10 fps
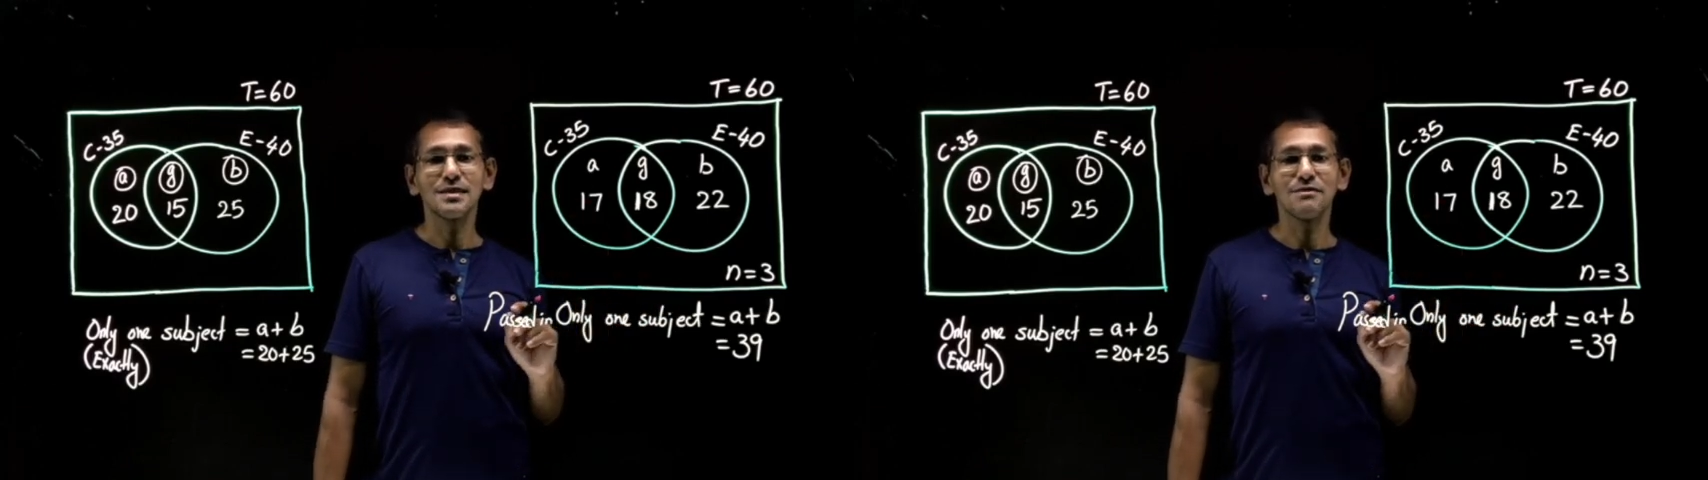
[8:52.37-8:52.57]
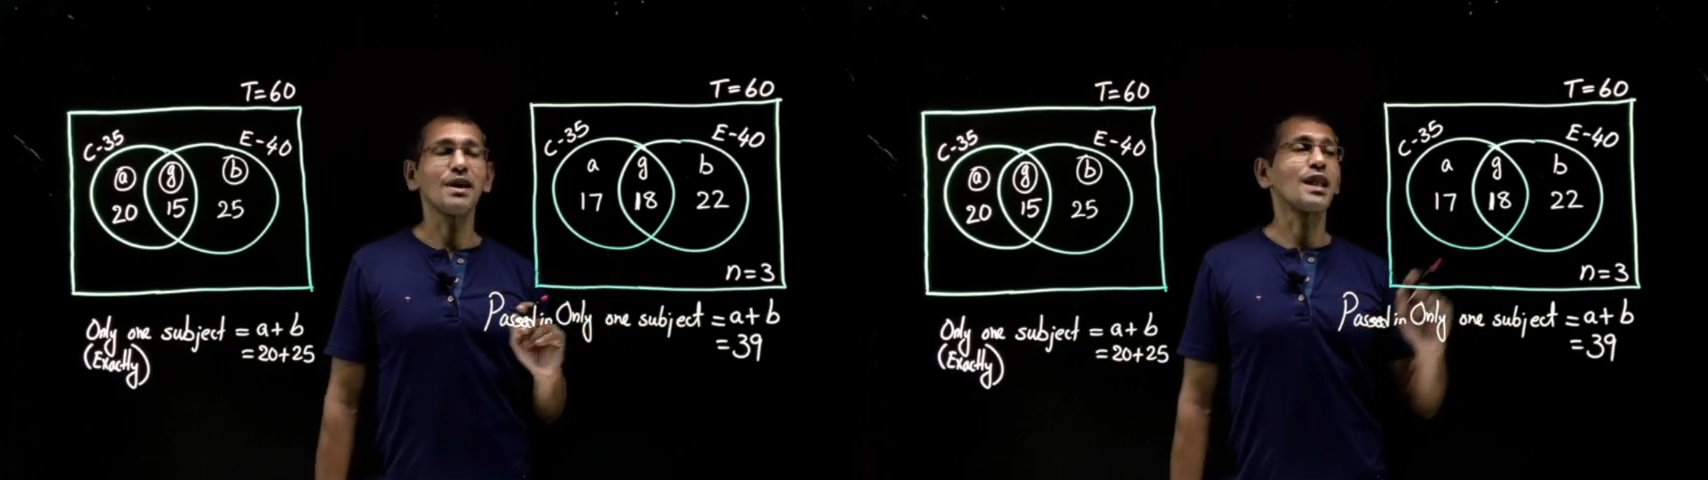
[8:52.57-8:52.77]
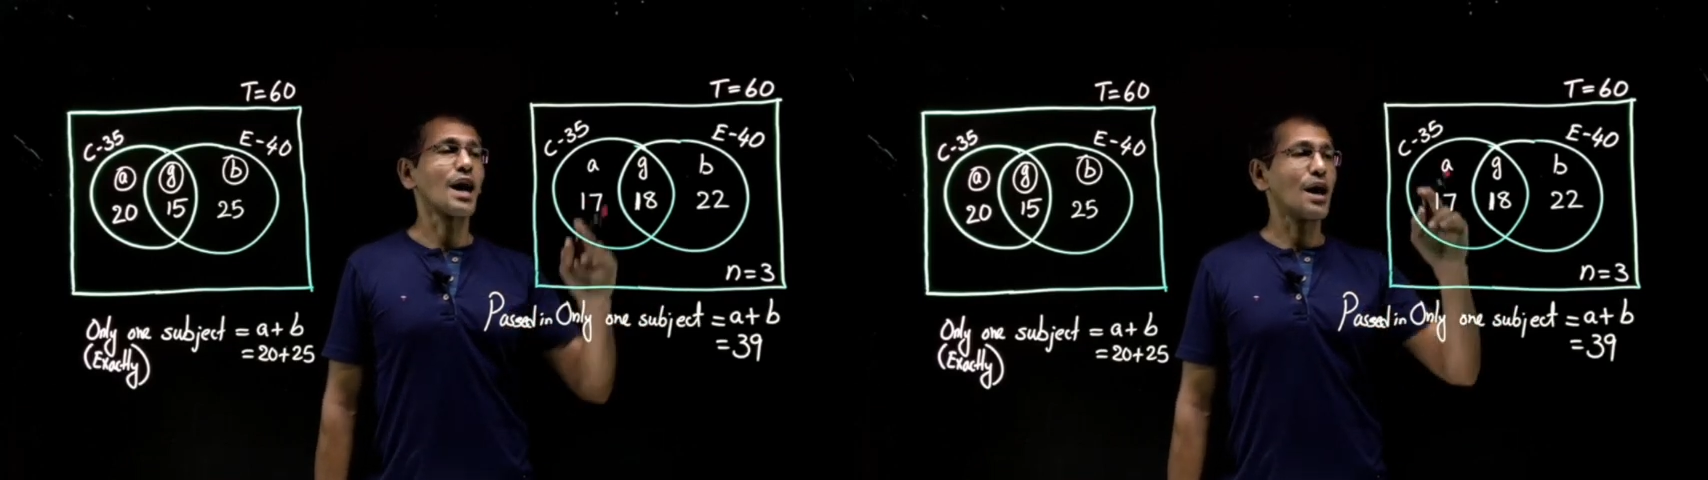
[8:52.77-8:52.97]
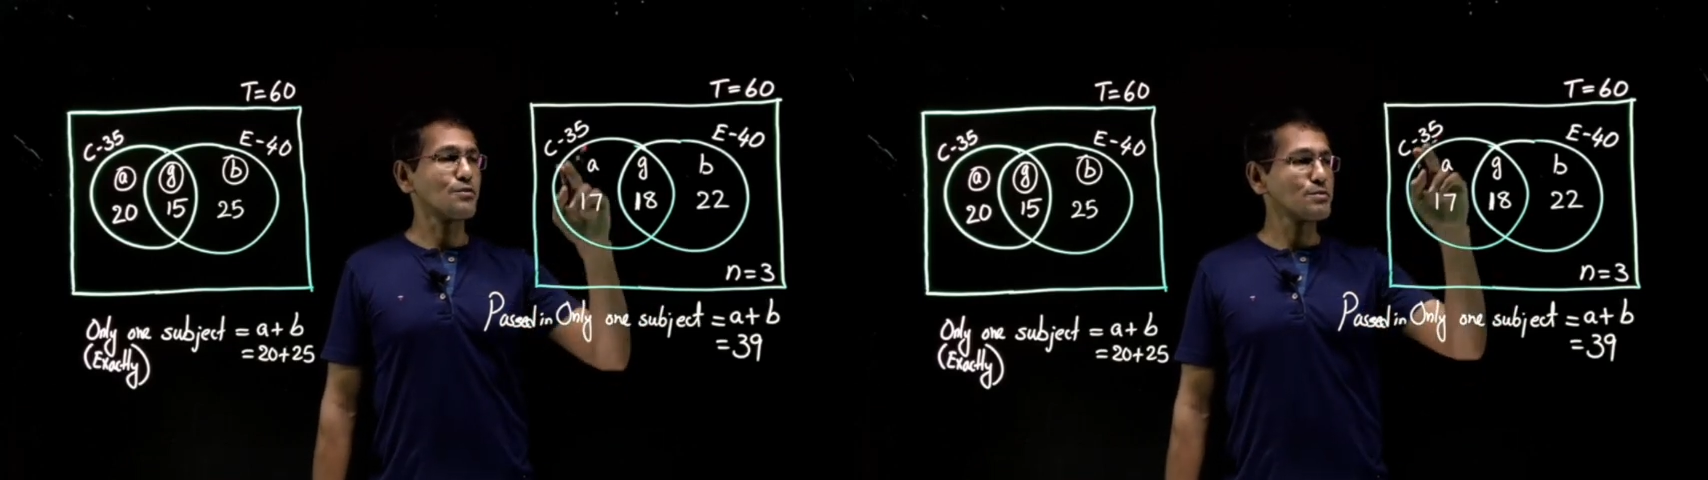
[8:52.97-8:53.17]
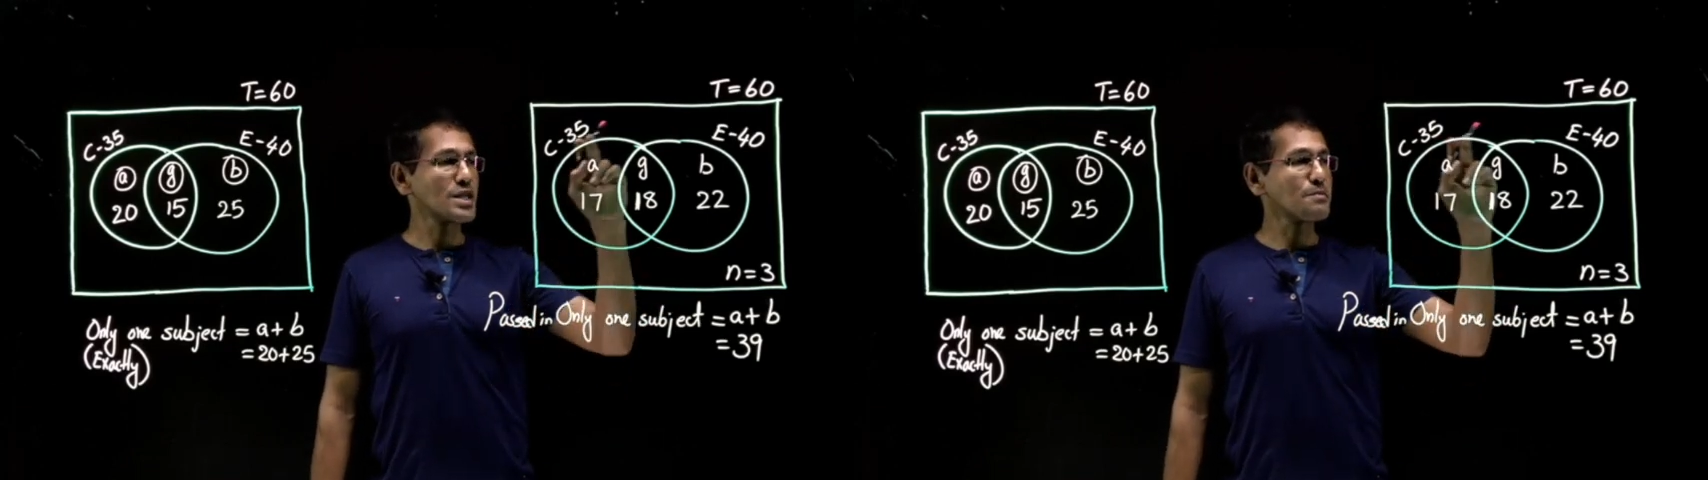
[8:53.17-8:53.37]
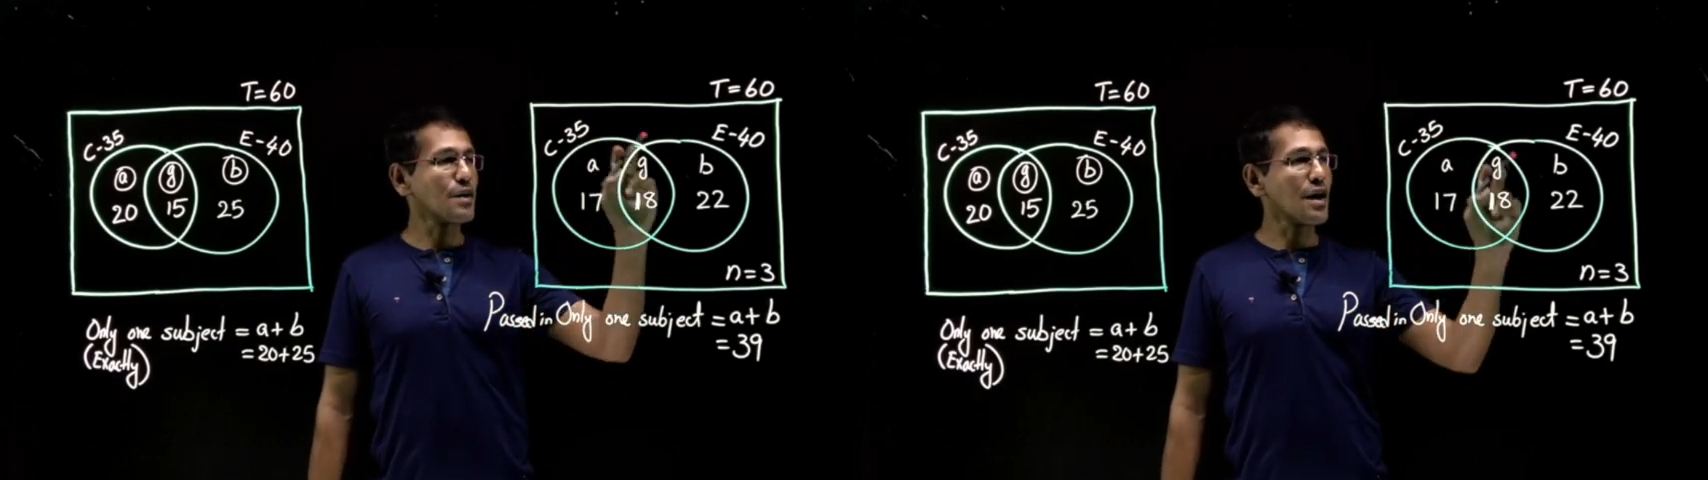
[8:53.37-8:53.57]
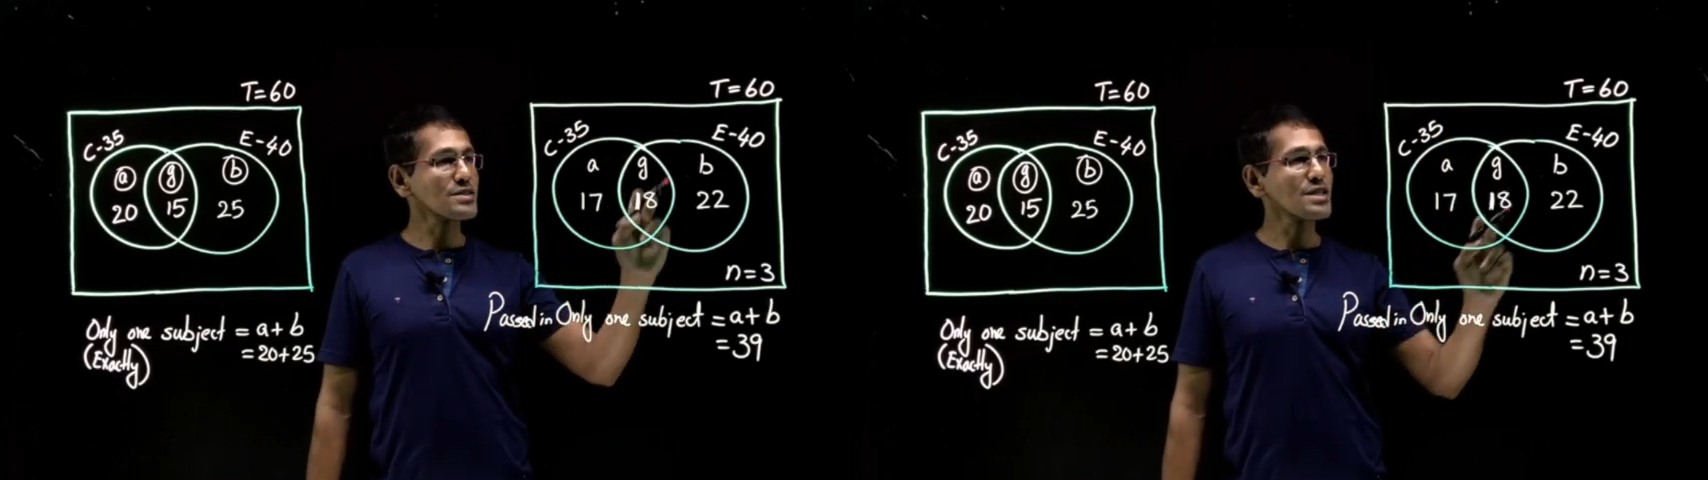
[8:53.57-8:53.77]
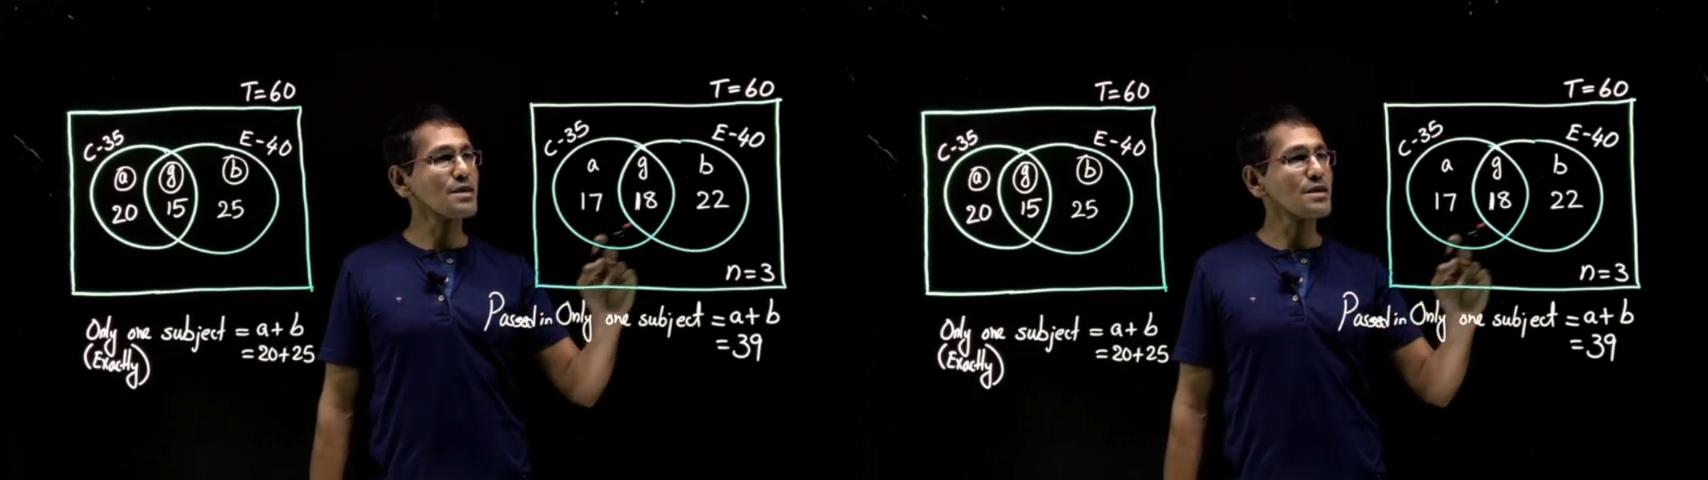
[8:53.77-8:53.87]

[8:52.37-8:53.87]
Well, how many passed in